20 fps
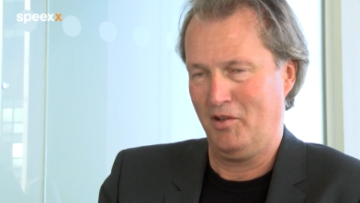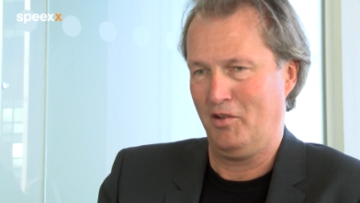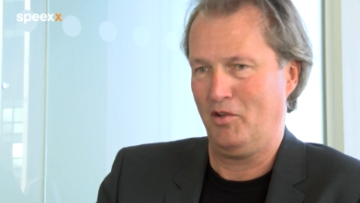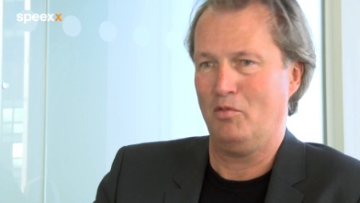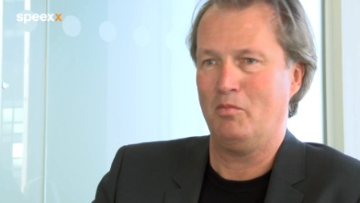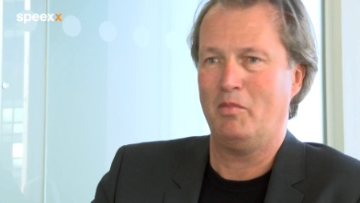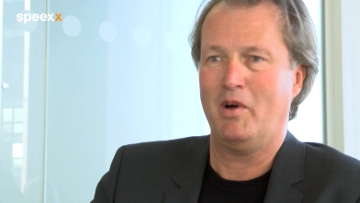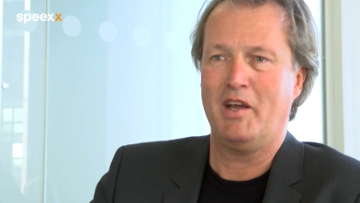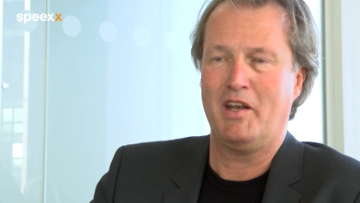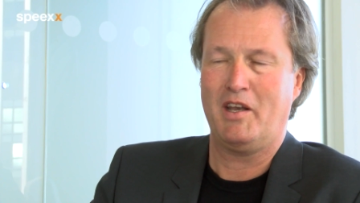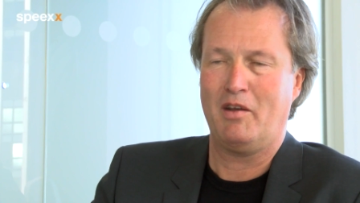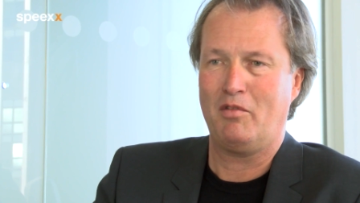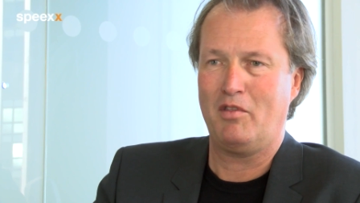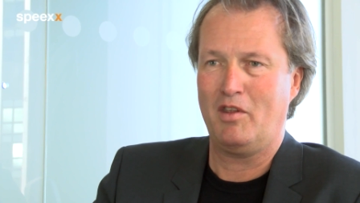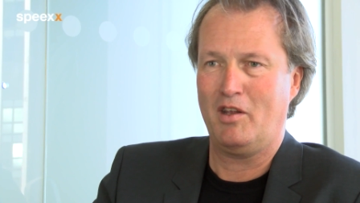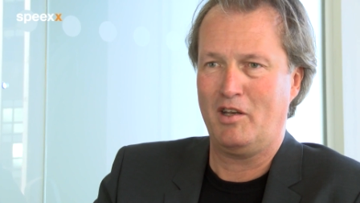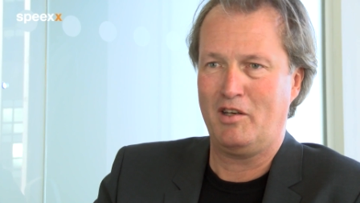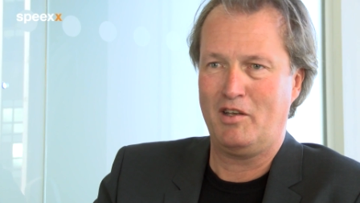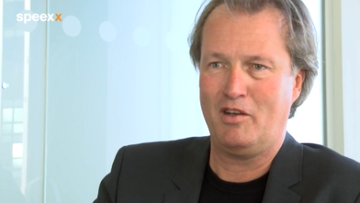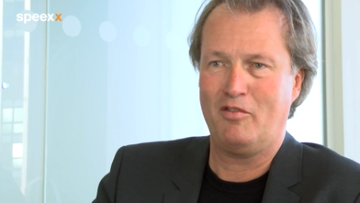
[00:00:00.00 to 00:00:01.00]
you might have
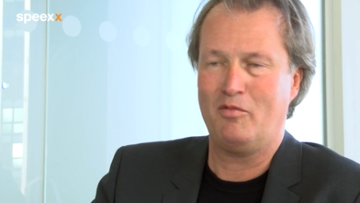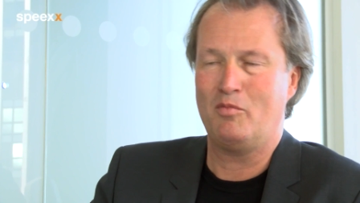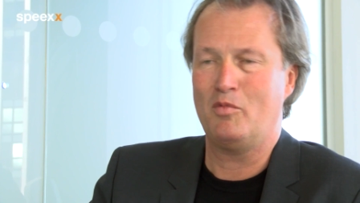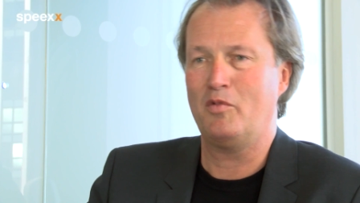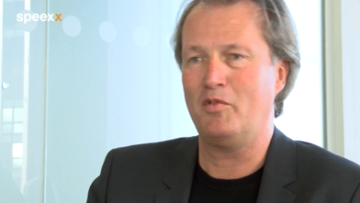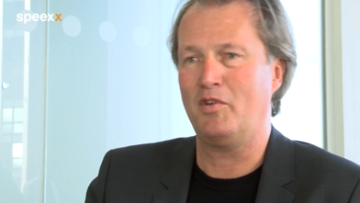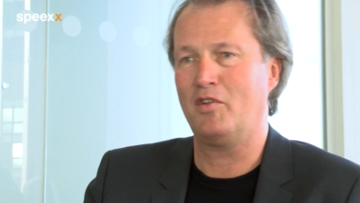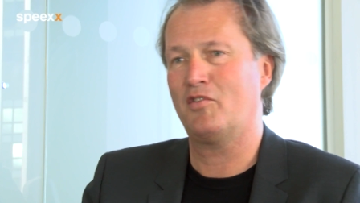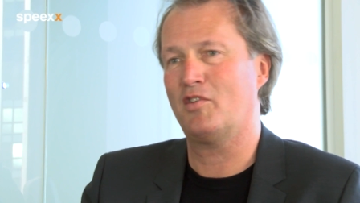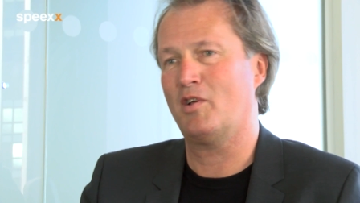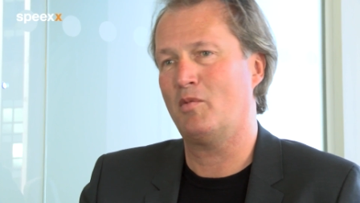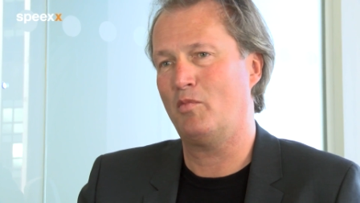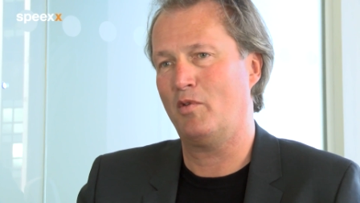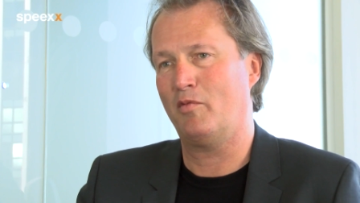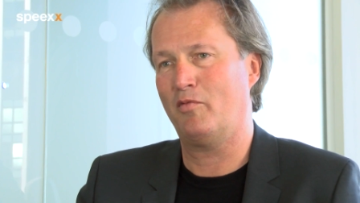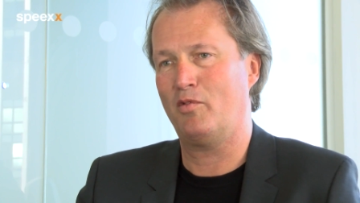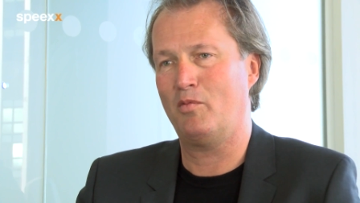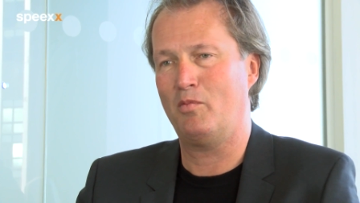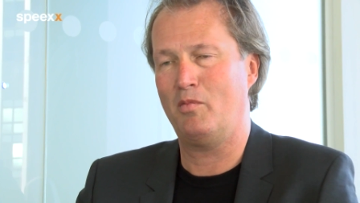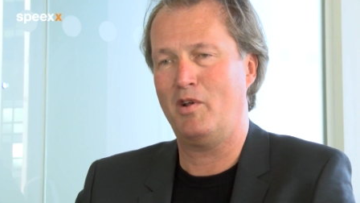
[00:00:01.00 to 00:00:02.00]
the idea of moving someone
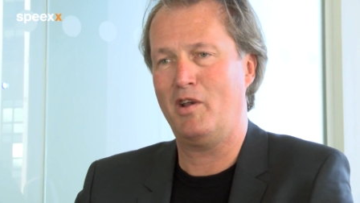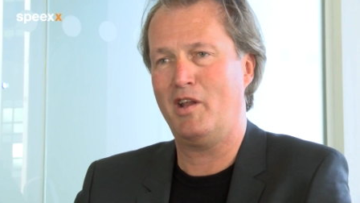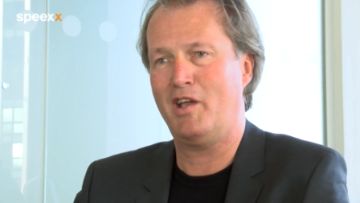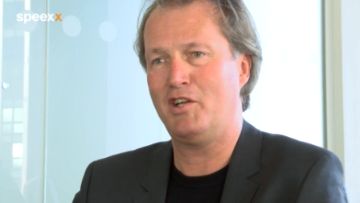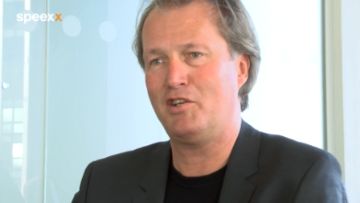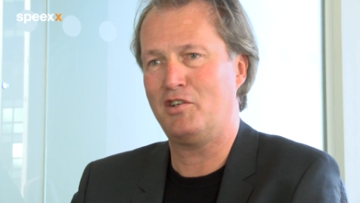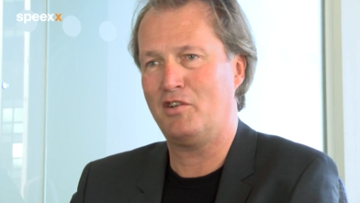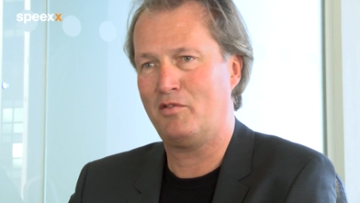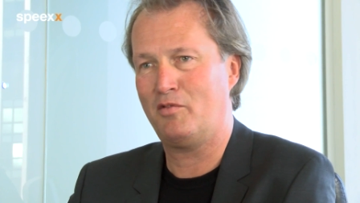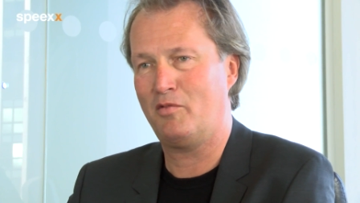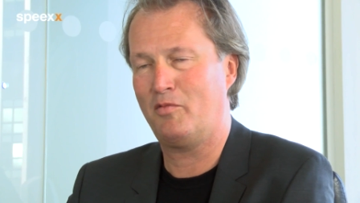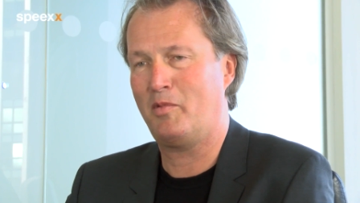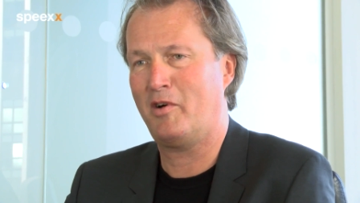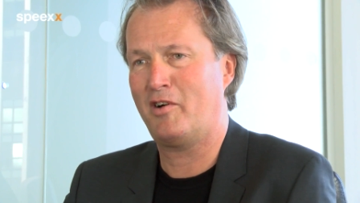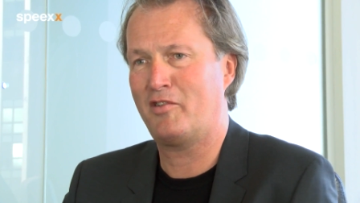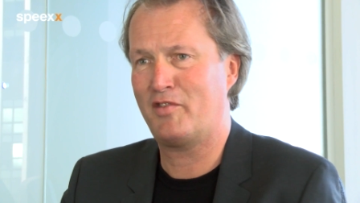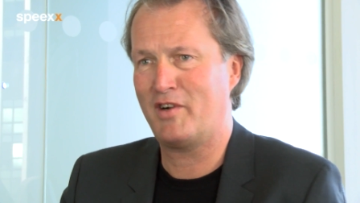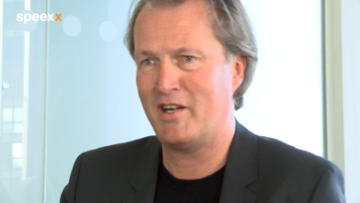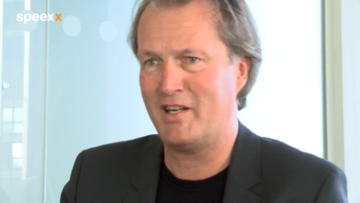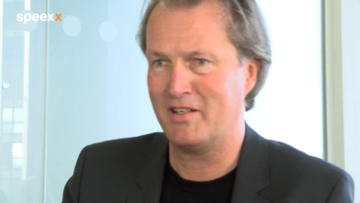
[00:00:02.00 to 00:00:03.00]
from Malaysia to
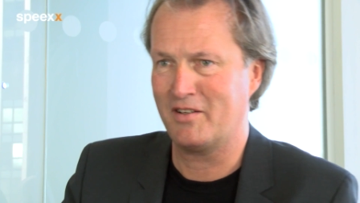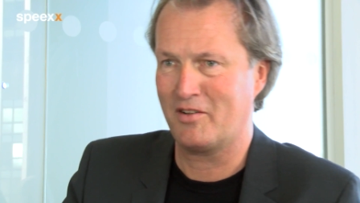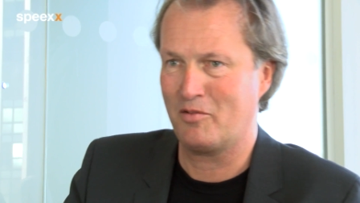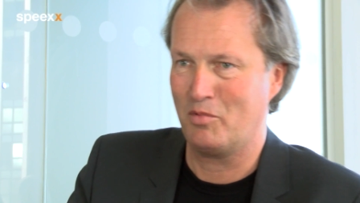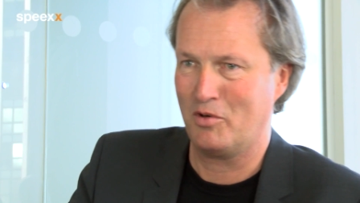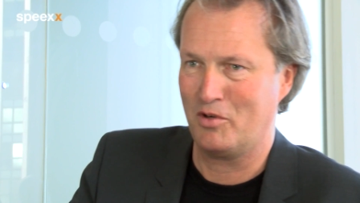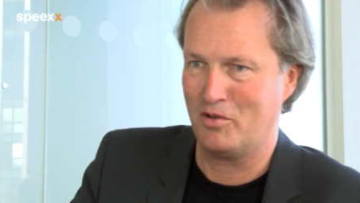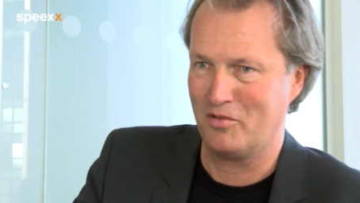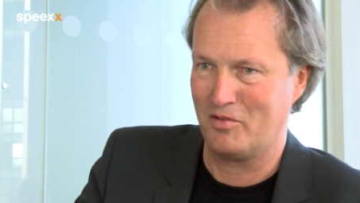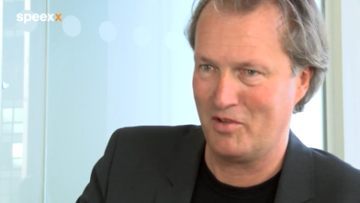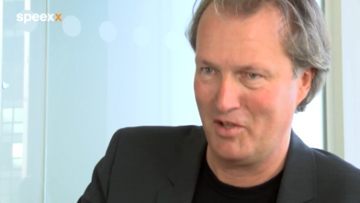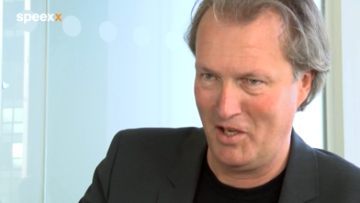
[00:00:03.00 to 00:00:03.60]
France because